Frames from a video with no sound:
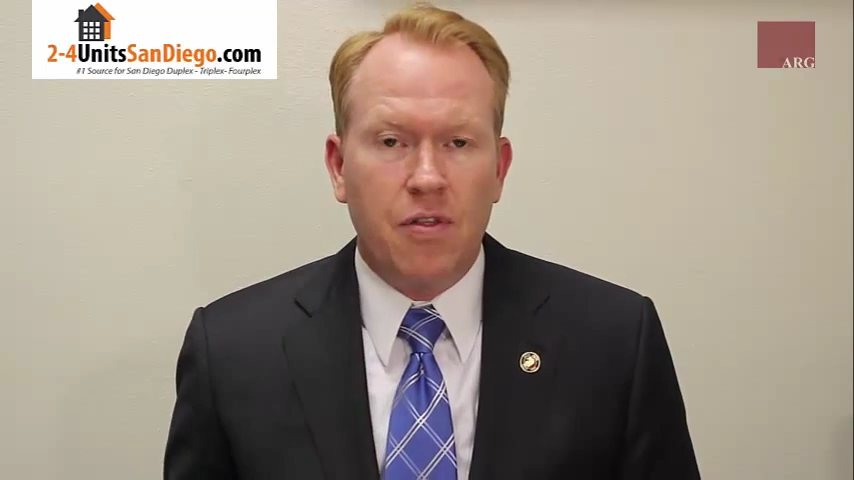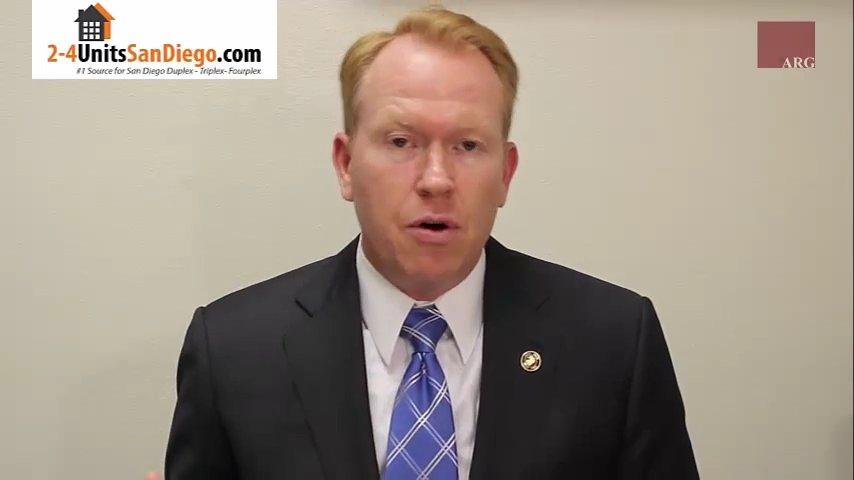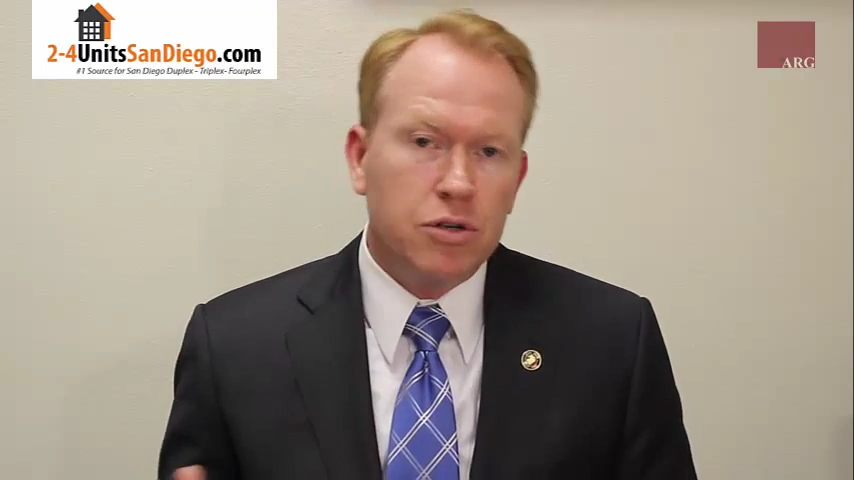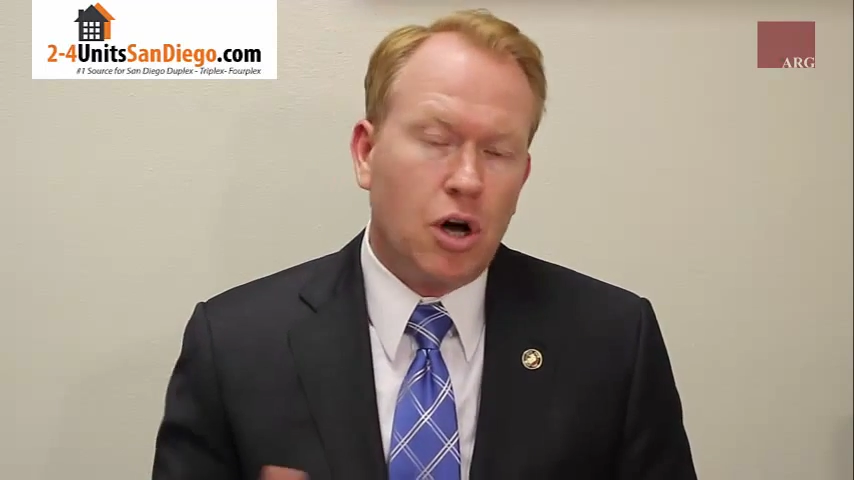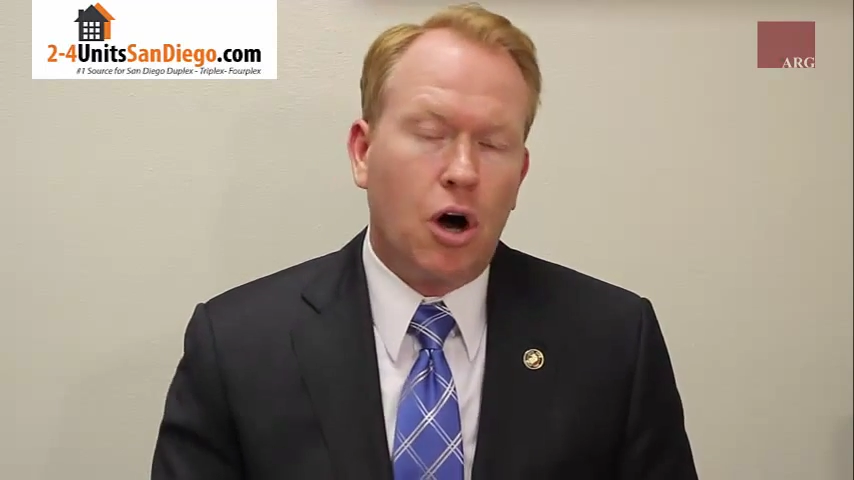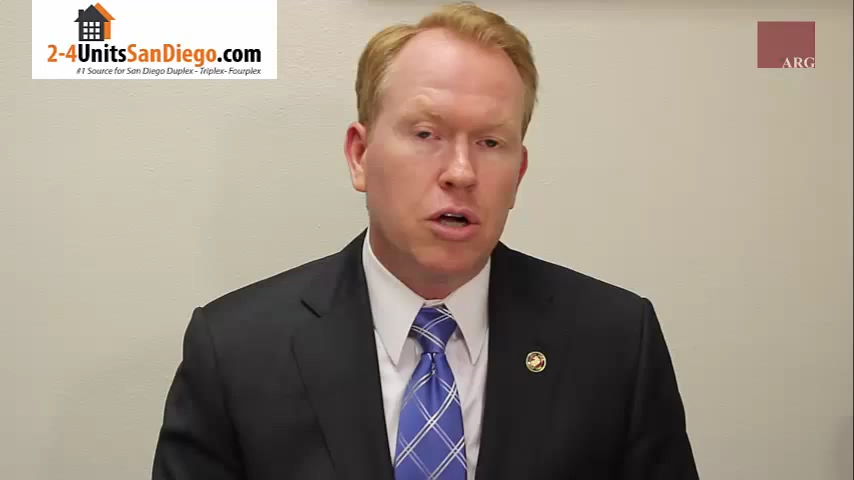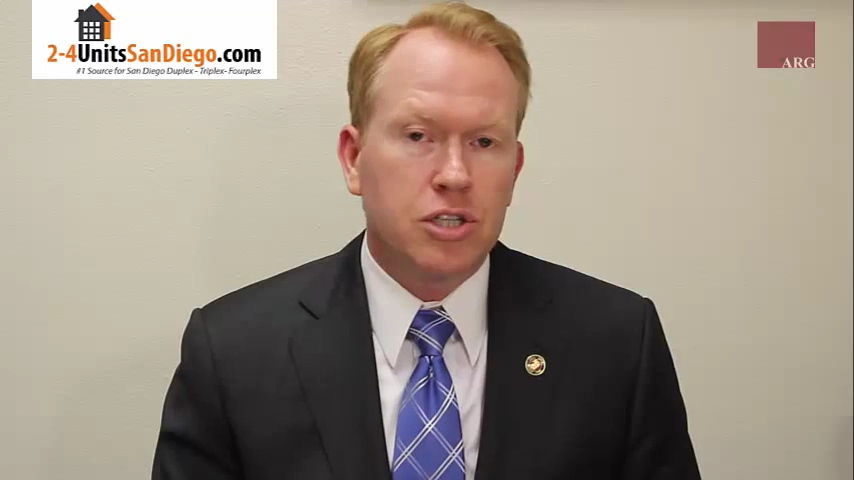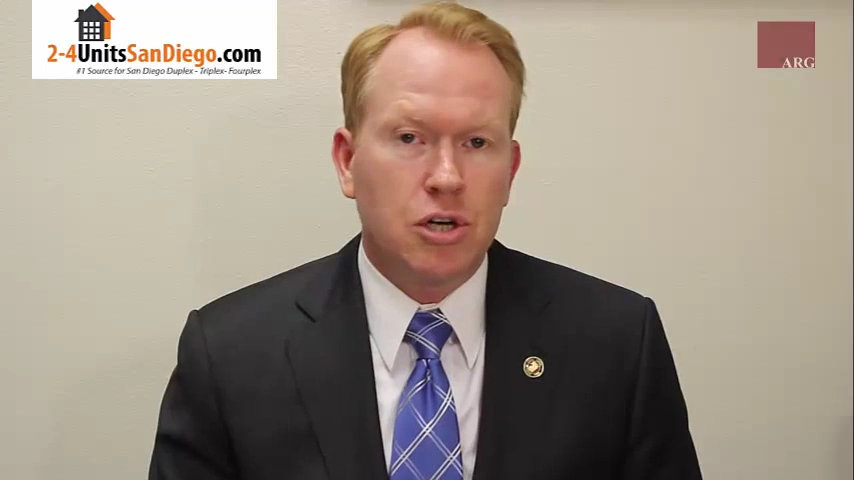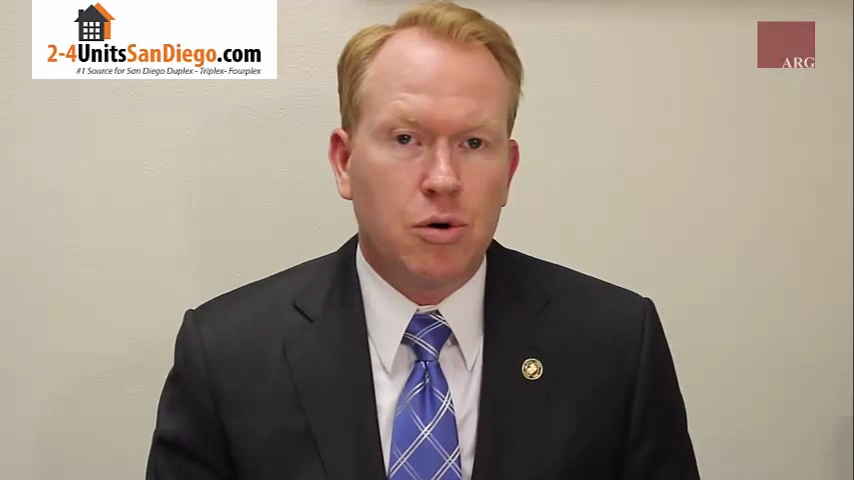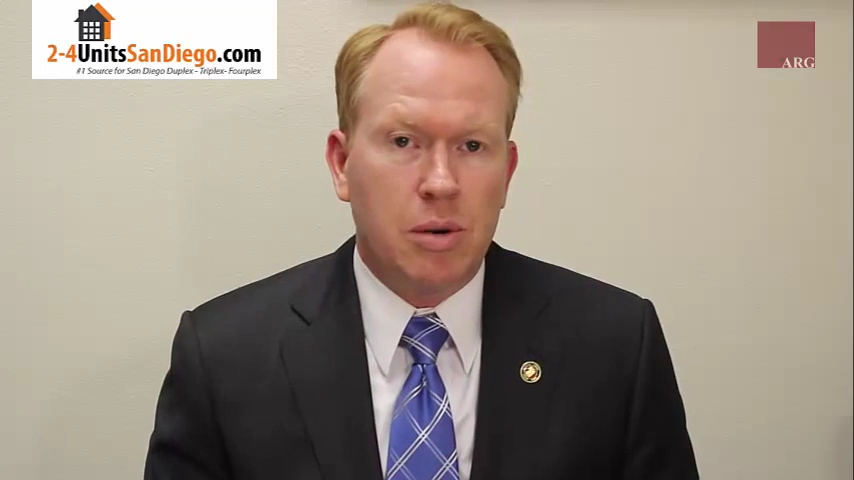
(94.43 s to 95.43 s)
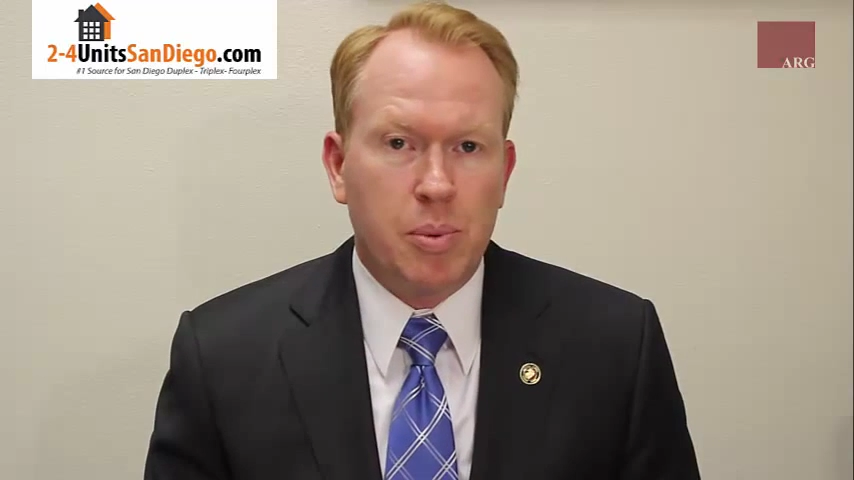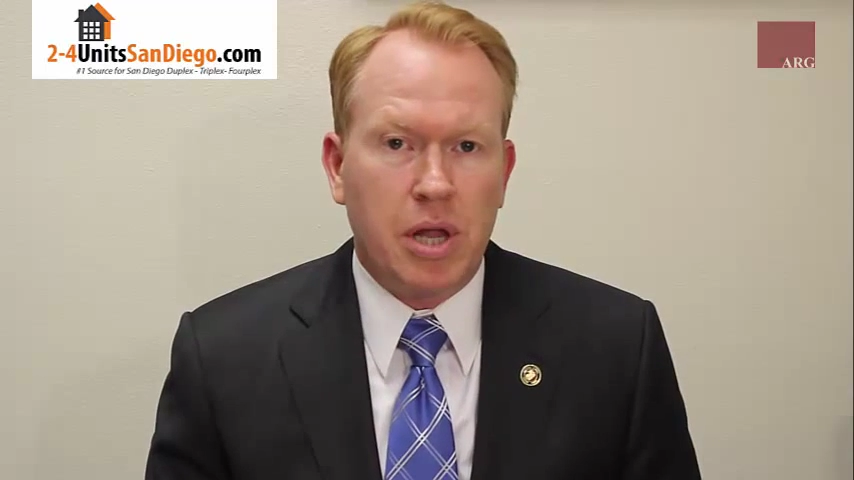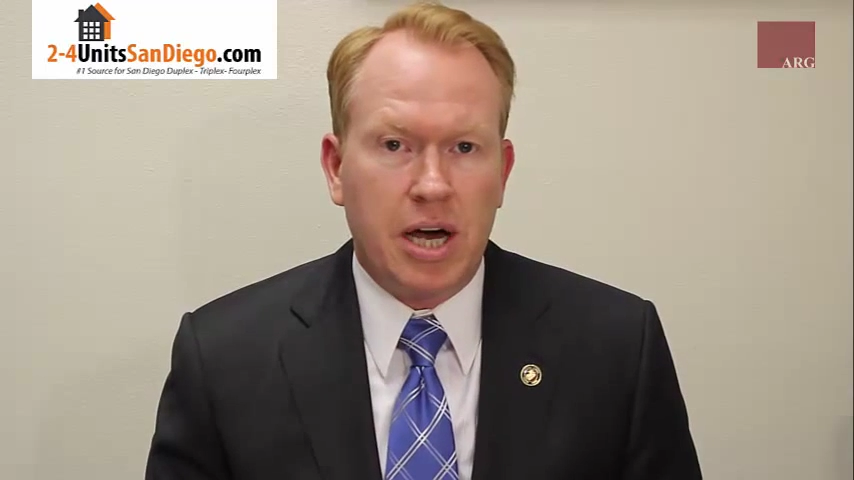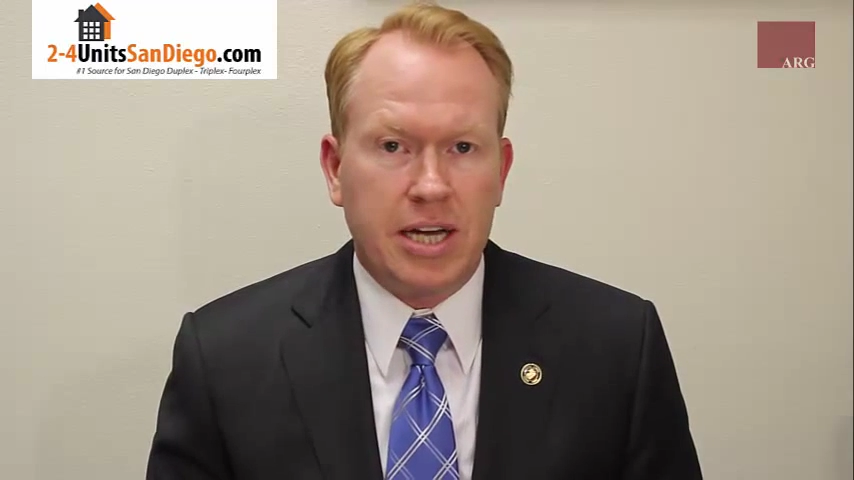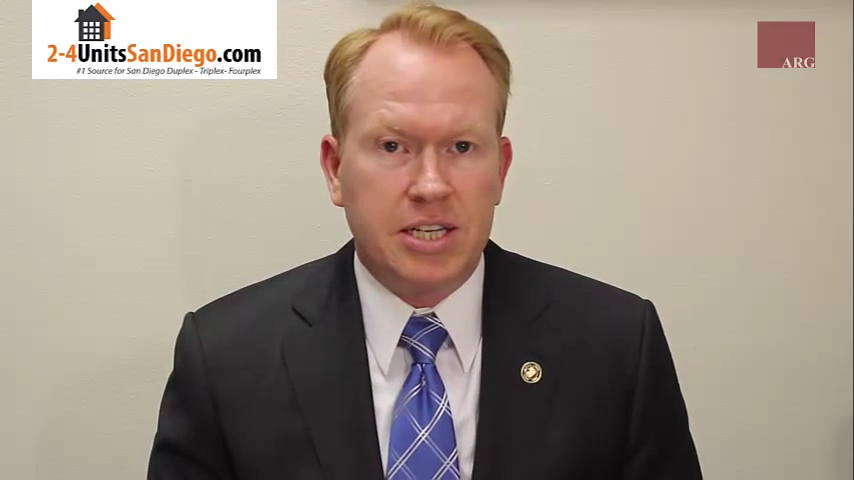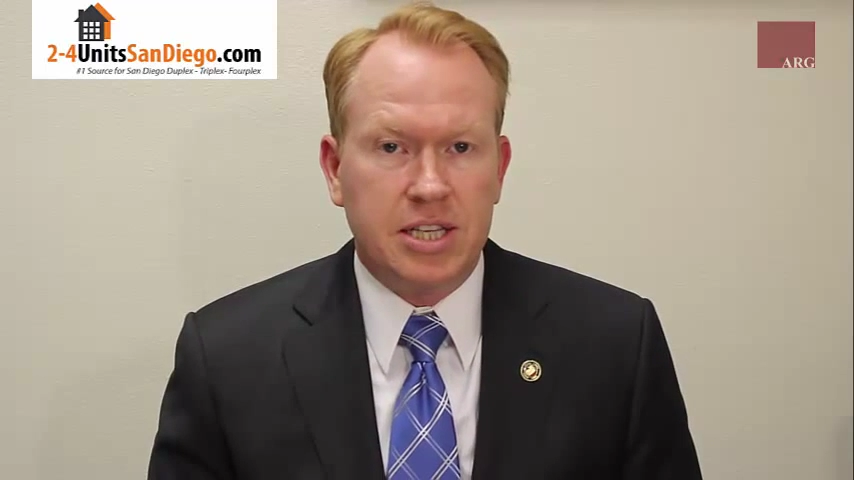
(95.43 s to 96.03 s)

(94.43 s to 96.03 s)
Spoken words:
those also apply